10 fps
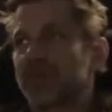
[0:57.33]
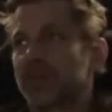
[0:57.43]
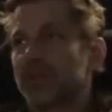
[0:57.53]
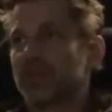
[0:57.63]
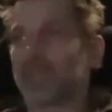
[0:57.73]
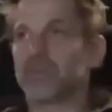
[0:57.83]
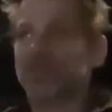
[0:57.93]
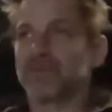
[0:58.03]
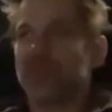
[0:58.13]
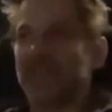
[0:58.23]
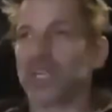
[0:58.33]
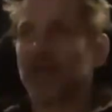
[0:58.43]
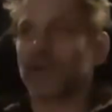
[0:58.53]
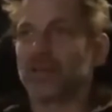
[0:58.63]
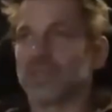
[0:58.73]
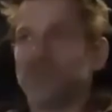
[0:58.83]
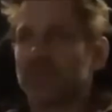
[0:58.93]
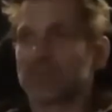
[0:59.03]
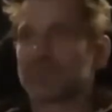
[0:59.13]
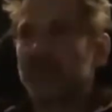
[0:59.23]
looked at a bunch of video and
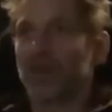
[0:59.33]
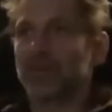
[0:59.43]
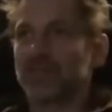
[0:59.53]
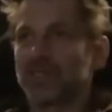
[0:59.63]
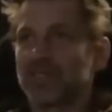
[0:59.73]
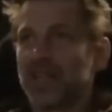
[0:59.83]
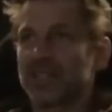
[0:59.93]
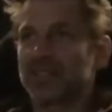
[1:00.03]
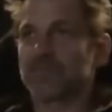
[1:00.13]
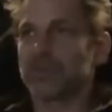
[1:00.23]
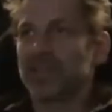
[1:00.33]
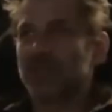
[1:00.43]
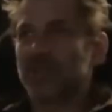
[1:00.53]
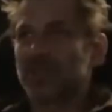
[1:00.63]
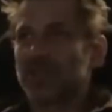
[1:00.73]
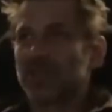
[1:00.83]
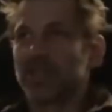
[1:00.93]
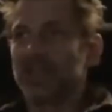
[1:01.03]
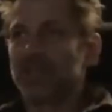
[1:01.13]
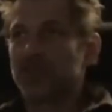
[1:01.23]
saw a bunch of tests with the
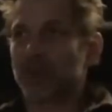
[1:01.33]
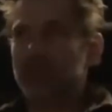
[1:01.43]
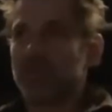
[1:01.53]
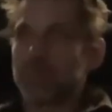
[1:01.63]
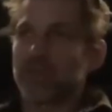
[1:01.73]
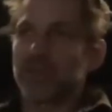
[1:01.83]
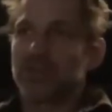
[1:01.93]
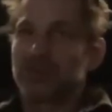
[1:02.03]
20 millimeter